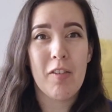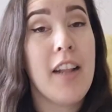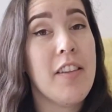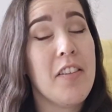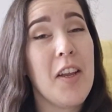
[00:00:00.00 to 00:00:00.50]

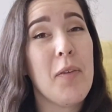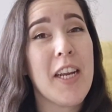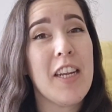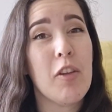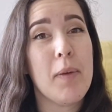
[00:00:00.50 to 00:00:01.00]
And today we're
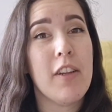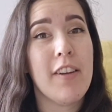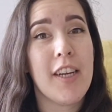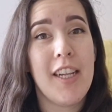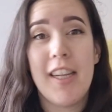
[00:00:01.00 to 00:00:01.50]
going to be
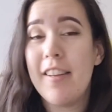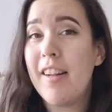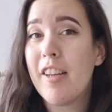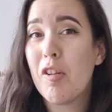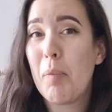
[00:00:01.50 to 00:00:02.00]
doing a little
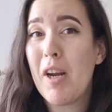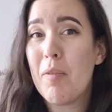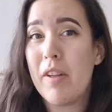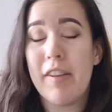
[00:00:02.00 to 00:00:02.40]
experiment.